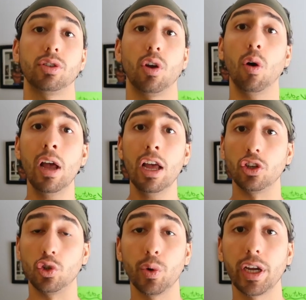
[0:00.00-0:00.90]
So
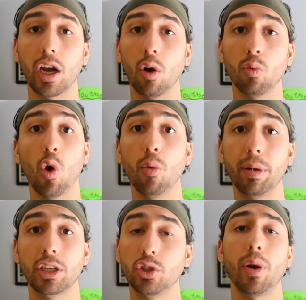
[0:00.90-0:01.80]
doing
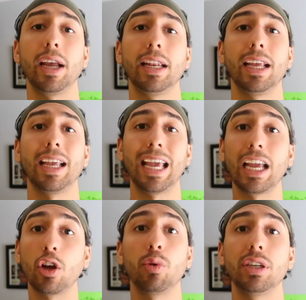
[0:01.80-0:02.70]
aerobic training
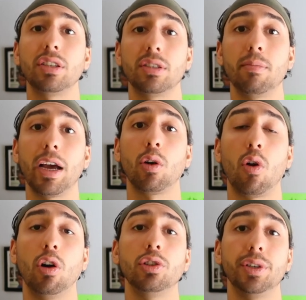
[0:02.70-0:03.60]
increases
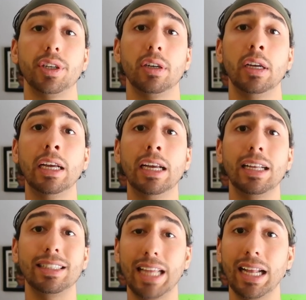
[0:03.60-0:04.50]
mitochondria
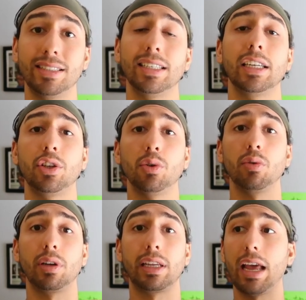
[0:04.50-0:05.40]
density. You
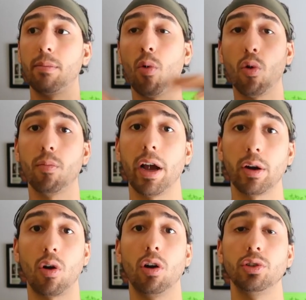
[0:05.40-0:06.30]
get more
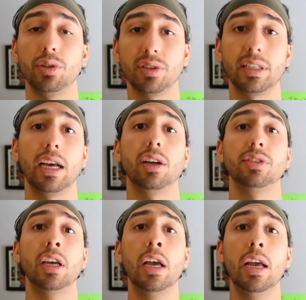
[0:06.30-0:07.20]
mitochondrial
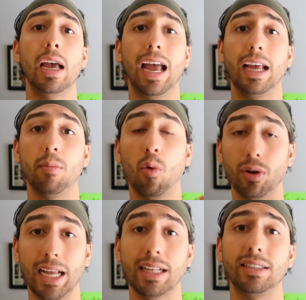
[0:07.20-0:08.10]
cells and
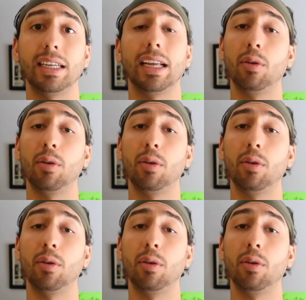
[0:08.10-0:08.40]
more density.